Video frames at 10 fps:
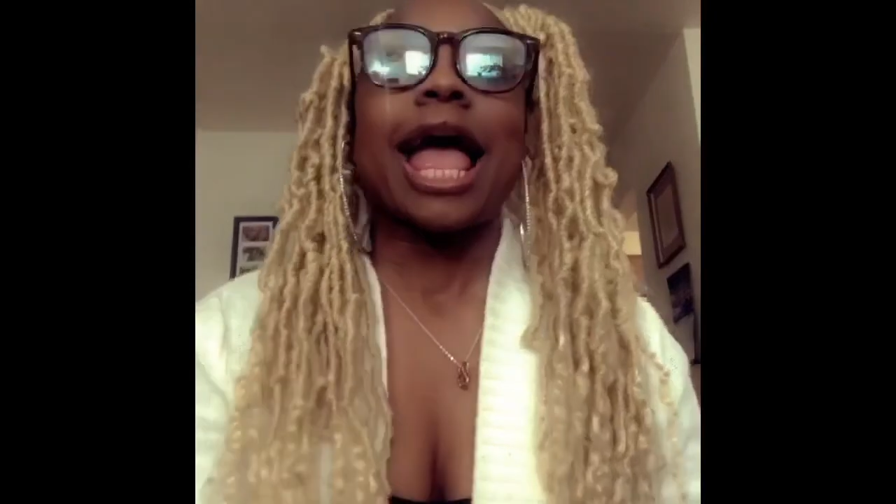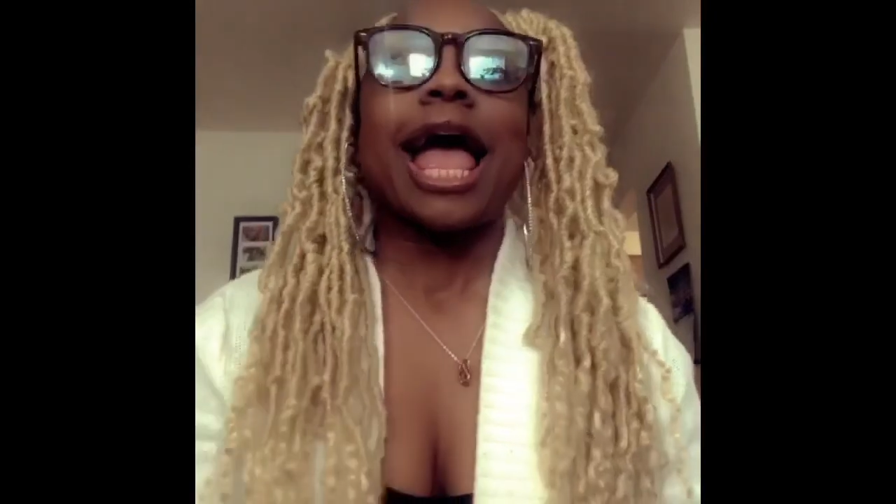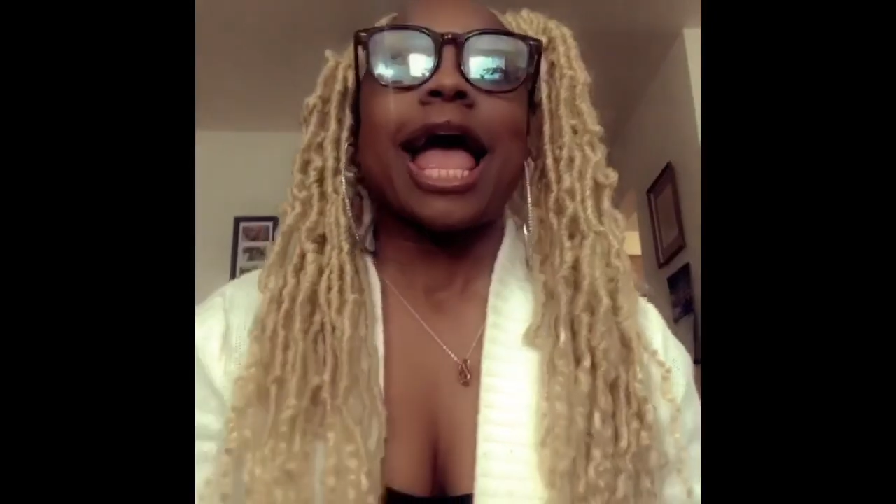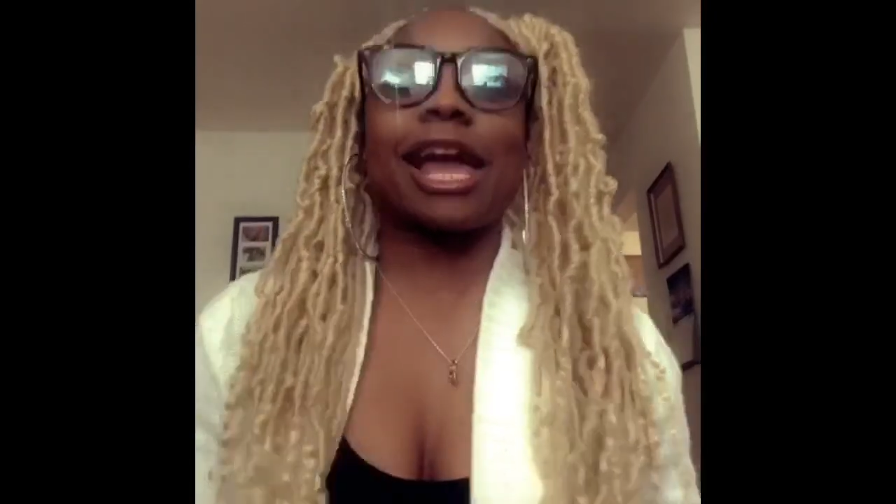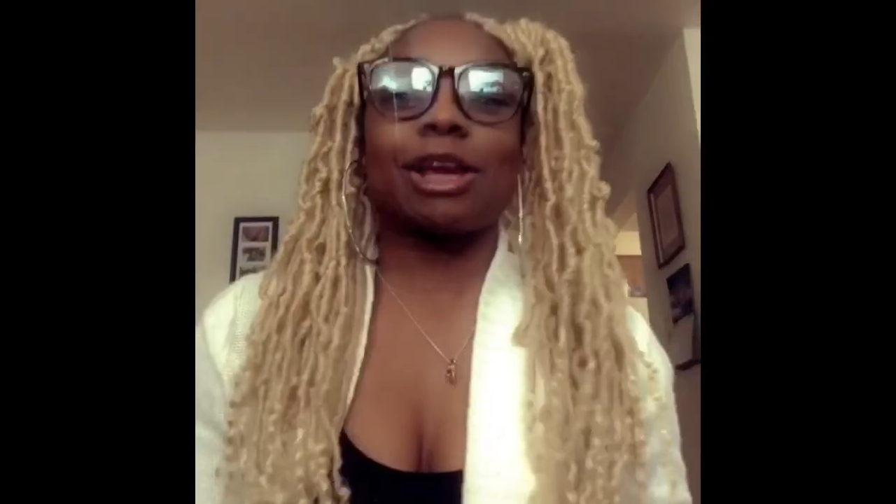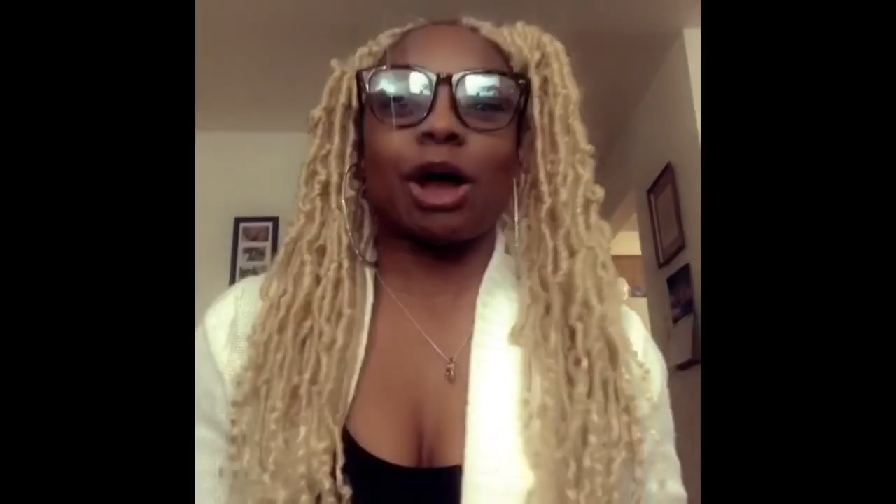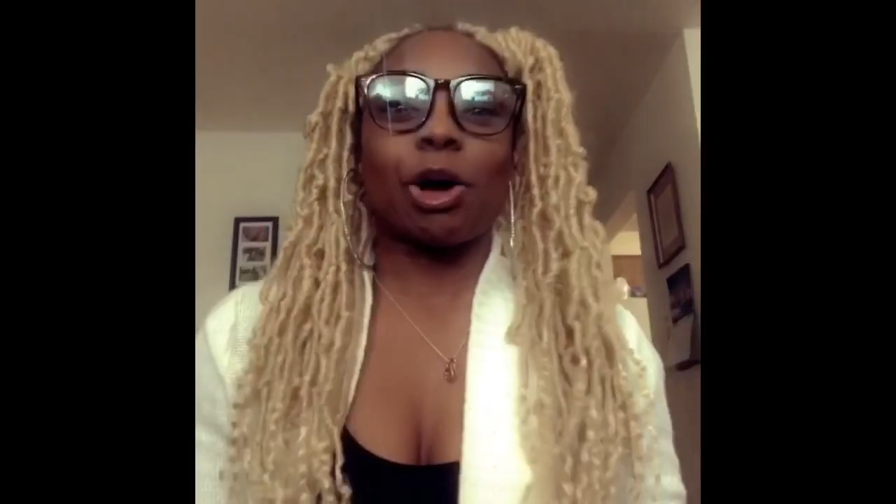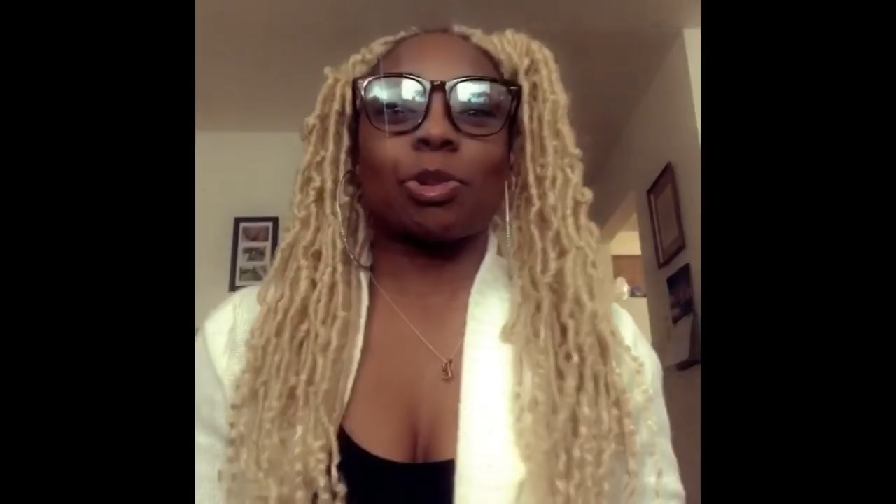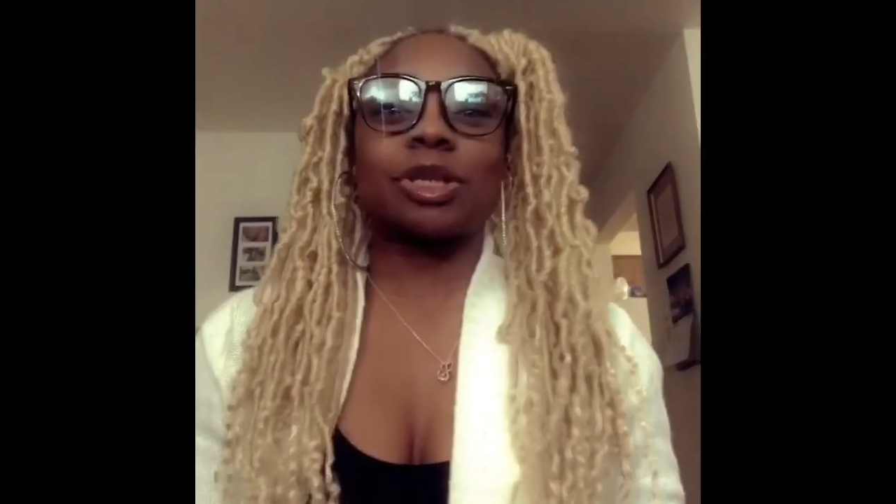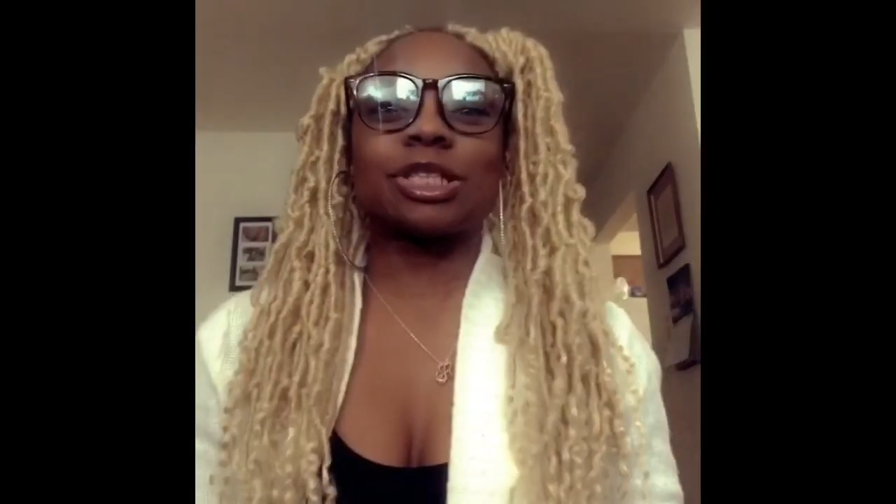Hey
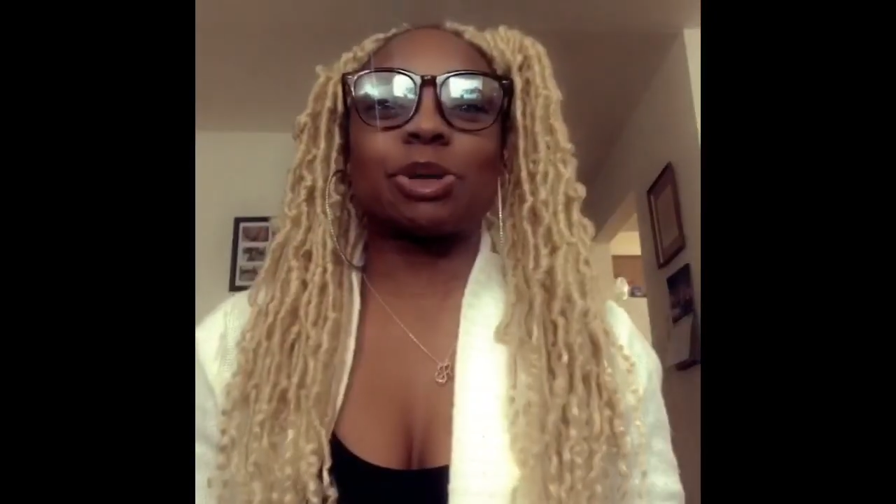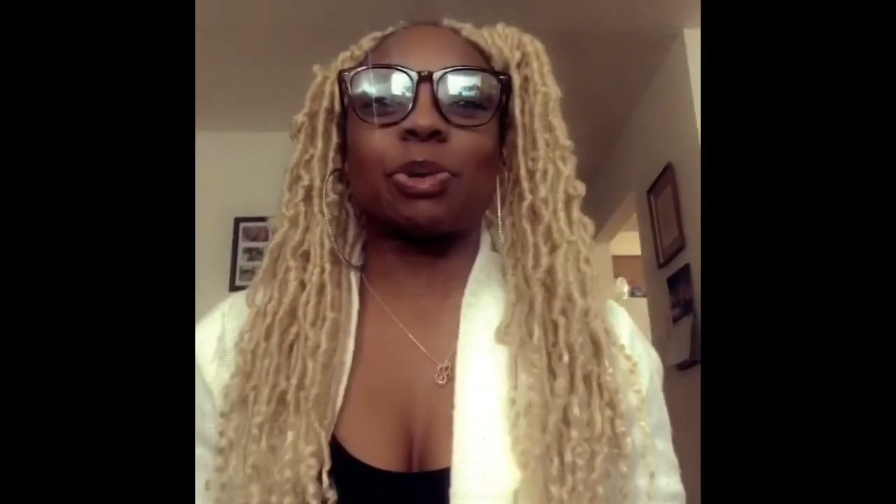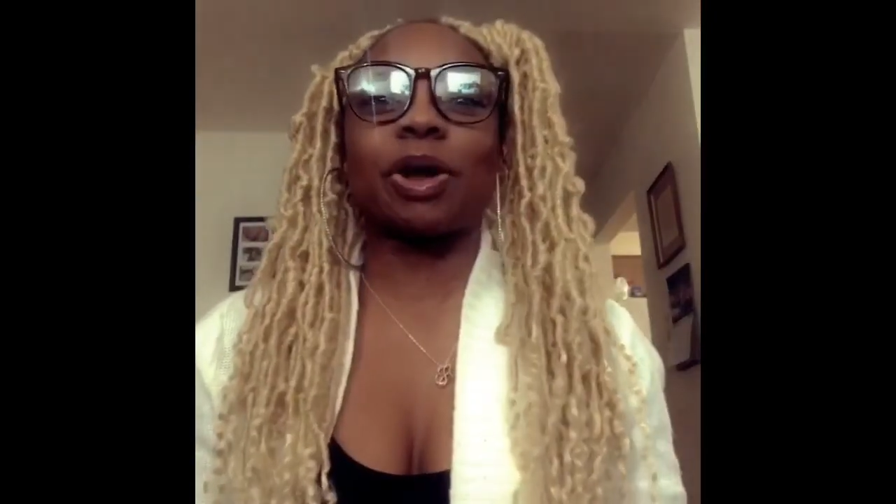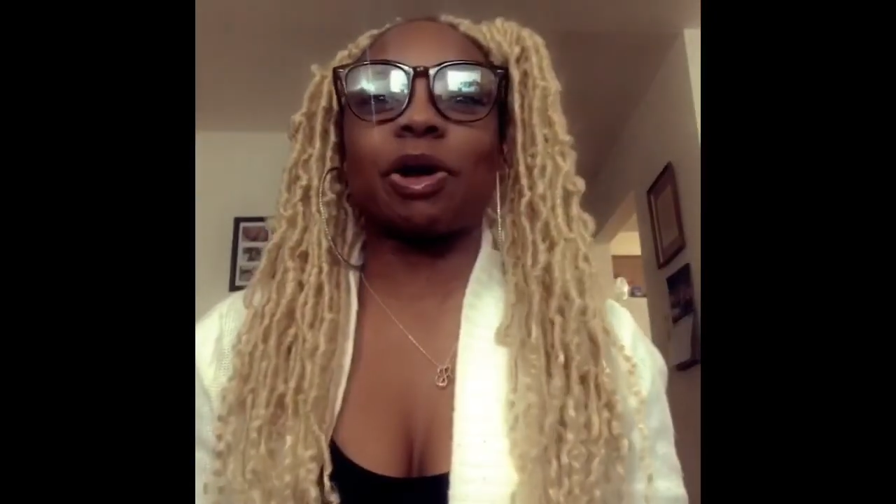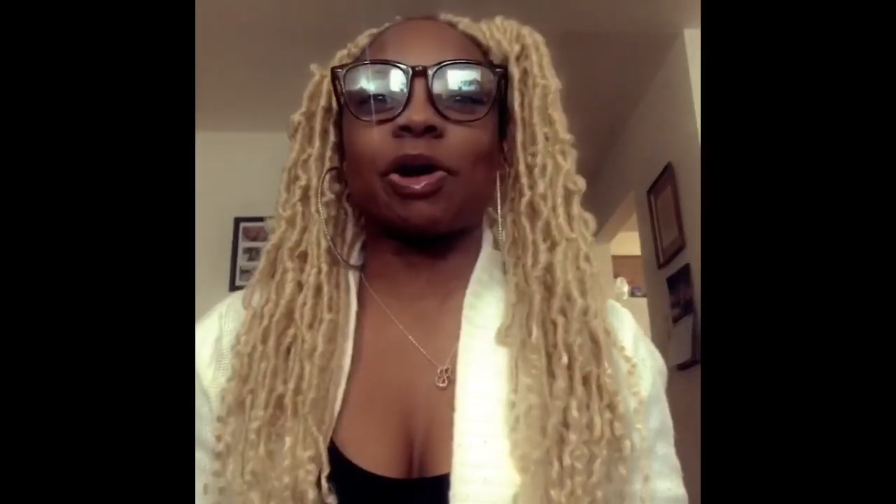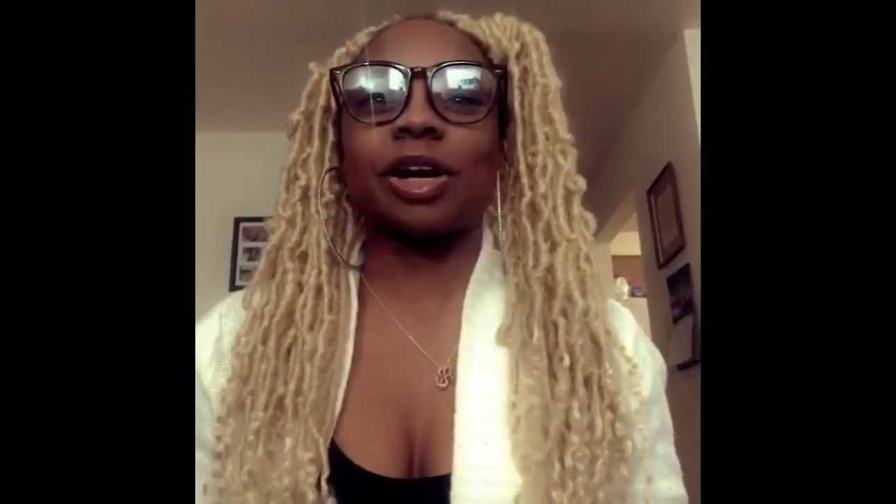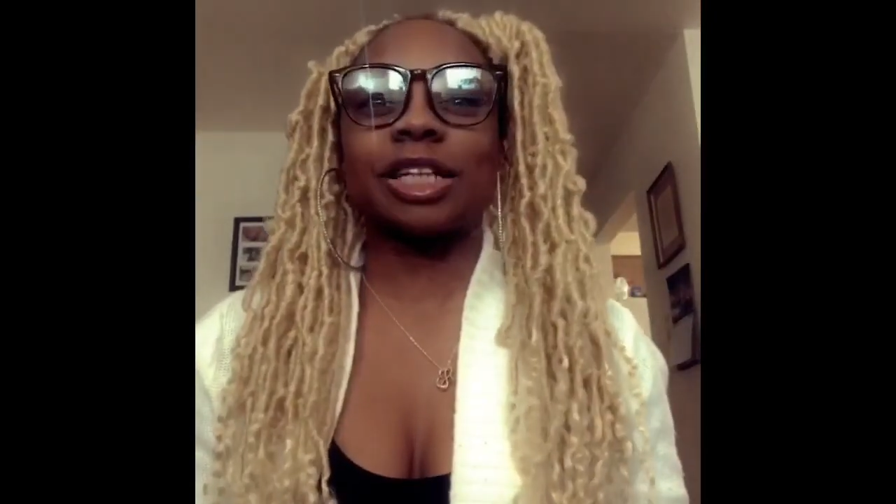y'all, what's going on?